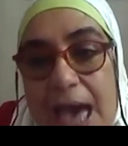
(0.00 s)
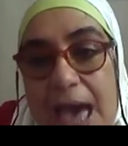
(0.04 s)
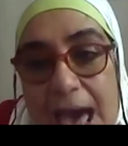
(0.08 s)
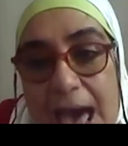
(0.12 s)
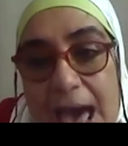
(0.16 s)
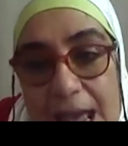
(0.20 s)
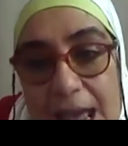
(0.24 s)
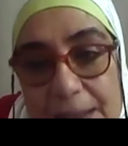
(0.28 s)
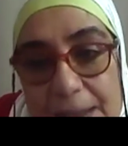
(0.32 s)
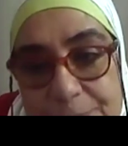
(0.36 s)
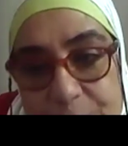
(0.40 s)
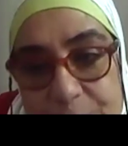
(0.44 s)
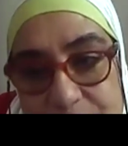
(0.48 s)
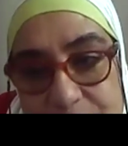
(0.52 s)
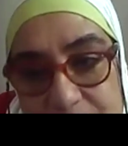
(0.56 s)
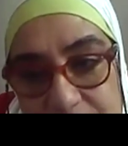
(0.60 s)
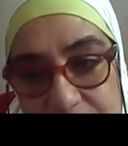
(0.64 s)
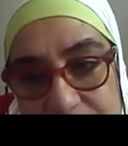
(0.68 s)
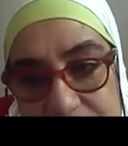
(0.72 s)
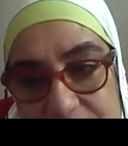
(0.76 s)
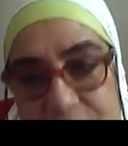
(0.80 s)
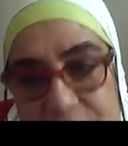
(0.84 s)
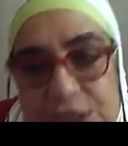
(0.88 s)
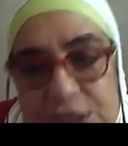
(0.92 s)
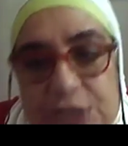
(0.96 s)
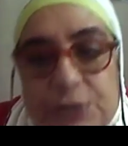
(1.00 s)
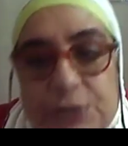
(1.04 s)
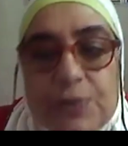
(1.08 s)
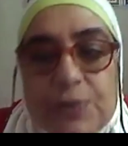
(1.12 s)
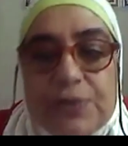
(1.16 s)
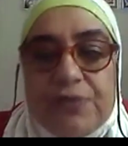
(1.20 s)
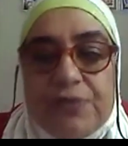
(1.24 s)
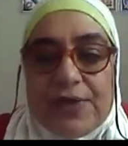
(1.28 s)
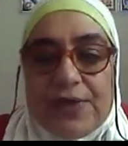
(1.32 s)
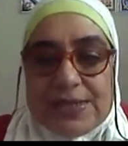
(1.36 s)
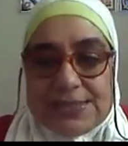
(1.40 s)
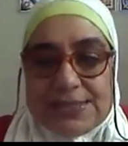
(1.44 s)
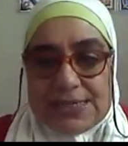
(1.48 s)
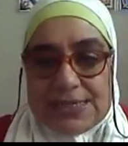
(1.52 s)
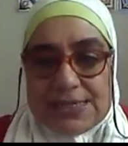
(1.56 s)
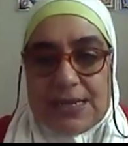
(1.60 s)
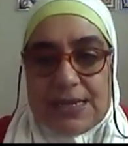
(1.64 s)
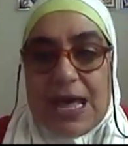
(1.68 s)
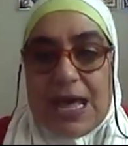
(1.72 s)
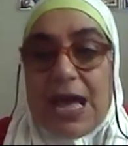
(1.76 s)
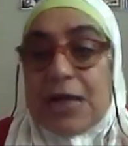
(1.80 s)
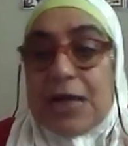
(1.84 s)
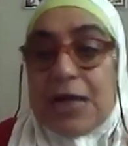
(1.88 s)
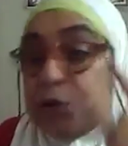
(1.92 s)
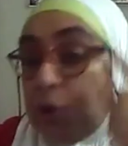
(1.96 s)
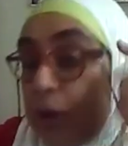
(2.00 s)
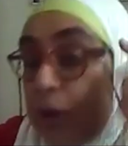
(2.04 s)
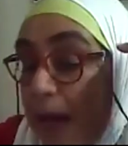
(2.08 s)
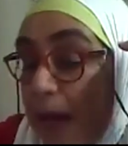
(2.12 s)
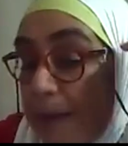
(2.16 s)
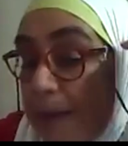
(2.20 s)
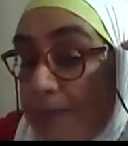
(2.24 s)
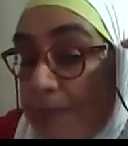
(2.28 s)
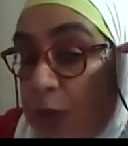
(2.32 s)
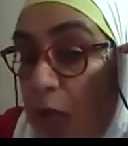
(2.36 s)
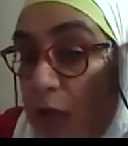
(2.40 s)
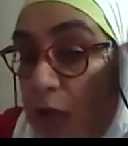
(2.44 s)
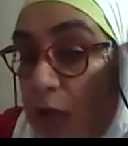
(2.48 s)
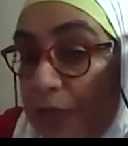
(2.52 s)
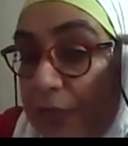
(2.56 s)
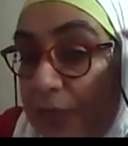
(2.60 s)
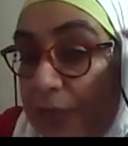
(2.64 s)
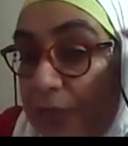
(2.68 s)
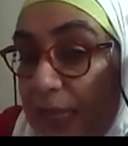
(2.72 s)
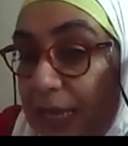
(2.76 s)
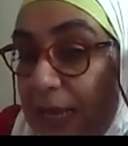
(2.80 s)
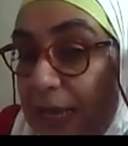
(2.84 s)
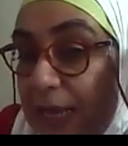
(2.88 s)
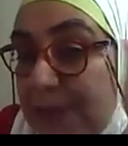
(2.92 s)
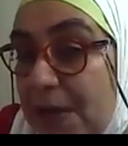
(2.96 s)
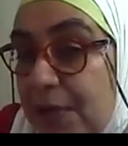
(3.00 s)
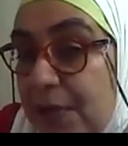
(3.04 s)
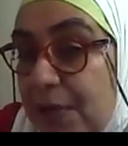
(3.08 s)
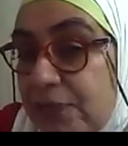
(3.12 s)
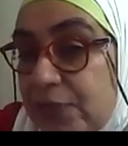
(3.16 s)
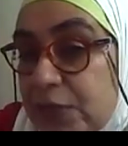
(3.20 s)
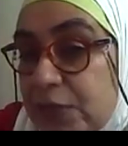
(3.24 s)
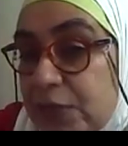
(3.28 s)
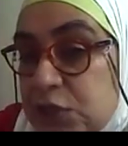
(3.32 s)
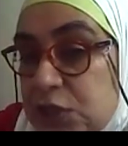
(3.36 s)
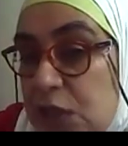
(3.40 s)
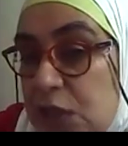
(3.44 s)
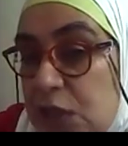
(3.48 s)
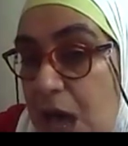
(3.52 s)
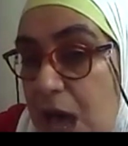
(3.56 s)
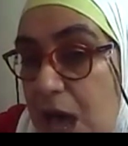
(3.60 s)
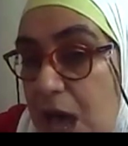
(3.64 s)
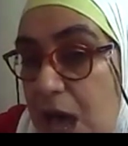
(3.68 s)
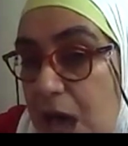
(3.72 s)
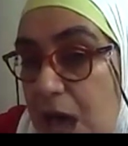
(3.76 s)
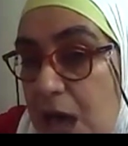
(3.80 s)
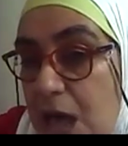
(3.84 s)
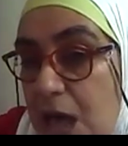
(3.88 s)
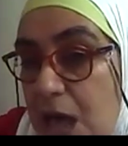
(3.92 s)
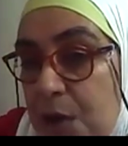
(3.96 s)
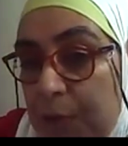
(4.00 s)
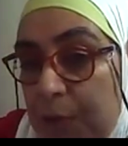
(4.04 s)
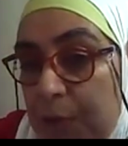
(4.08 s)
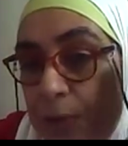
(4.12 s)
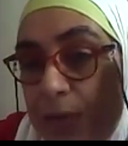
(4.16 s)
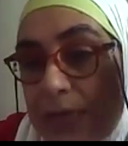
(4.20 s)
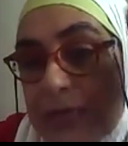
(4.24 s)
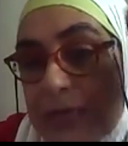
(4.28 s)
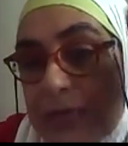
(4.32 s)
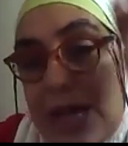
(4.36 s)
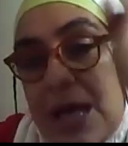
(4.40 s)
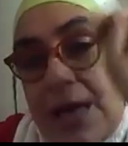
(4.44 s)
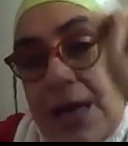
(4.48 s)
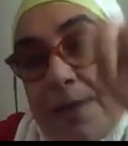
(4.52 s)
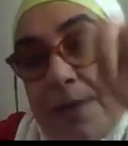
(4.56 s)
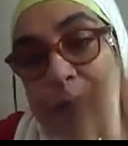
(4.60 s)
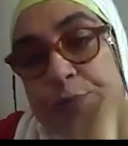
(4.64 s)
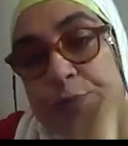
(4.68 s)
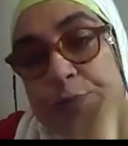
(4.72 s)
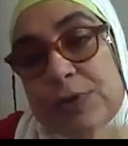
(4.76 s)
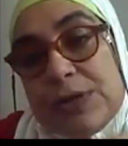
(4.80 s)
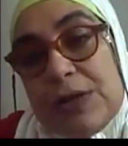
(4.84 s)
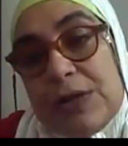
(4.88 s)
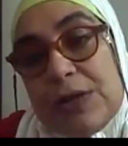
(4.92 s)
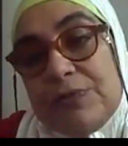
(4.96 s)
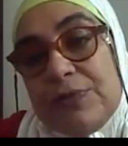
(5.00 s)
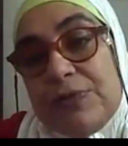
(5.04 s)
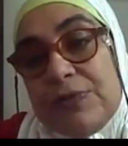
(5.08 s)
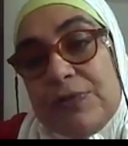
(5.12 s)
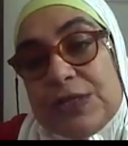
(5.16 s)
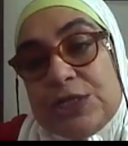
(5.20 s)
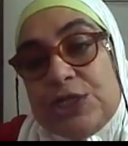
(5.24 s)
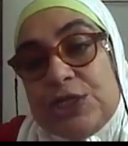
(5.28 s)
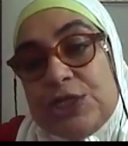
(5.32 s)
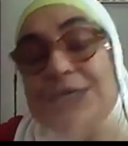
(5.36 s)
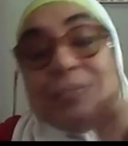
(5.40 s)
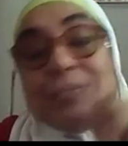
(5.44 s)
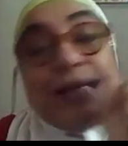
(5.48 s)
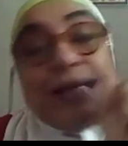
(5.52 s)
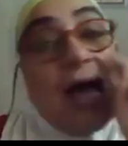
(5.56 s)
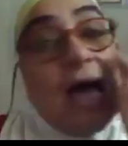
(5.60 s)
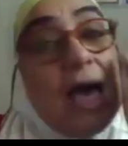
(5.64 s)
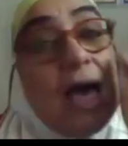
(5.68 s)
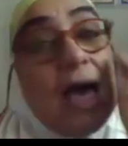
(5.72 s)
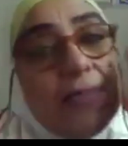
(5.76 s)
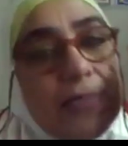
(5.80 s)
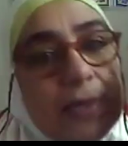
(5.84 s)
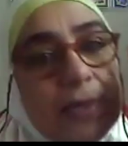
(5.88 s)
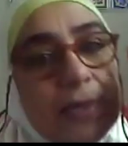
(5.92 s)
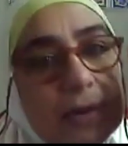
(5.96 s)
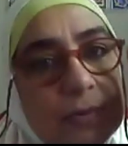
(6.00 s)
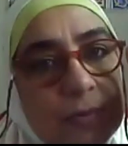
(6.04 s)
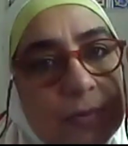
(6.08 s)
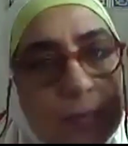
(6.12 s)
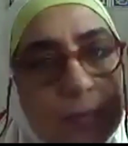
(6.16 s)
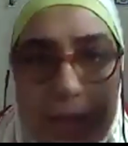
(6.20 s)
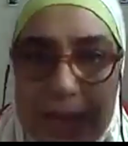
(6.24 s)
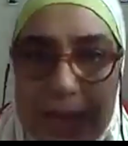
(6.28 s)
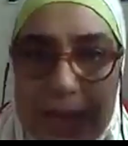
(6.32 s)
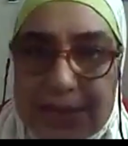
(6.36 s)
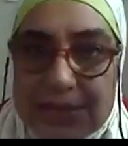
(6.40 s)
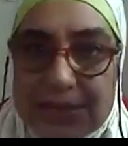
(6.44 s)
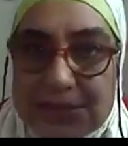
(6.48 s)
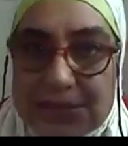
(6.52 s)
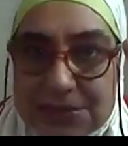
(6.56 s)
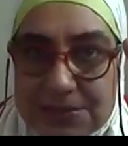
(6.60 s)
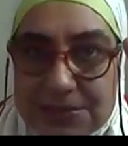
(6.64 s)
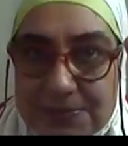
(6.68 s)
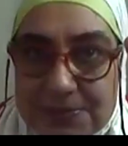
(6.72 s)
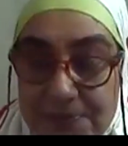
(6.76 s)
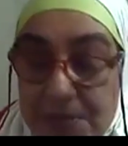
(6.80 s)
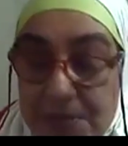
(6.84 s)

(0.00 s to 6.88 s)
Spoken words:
I pronounce the shin with fatha. I'm not thinking about the ta when I'm pronouncing the shin. Otherwise,